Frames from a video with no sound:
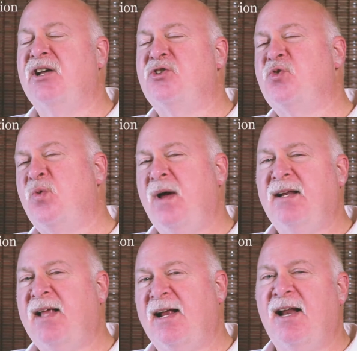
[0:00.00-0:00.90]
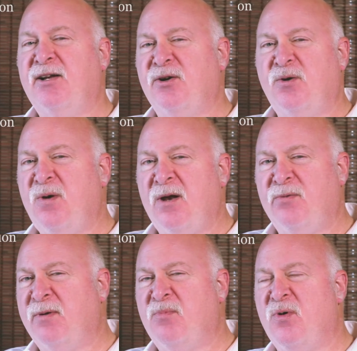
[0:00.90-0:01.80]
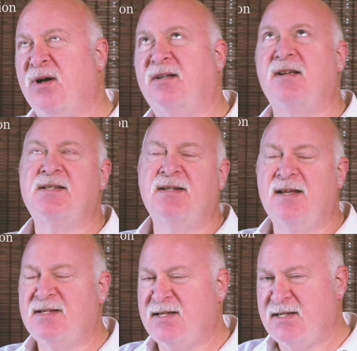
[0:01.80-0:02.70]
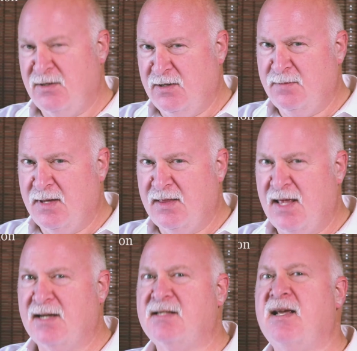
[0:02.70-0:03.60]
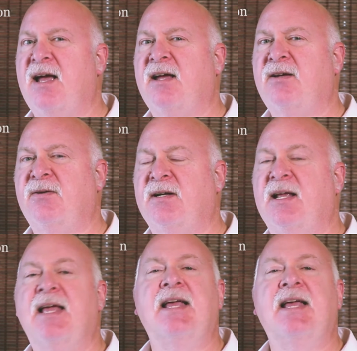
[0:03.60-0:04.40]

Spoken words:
a trade line on your credit report doesn't necessarily mean that it's accurate.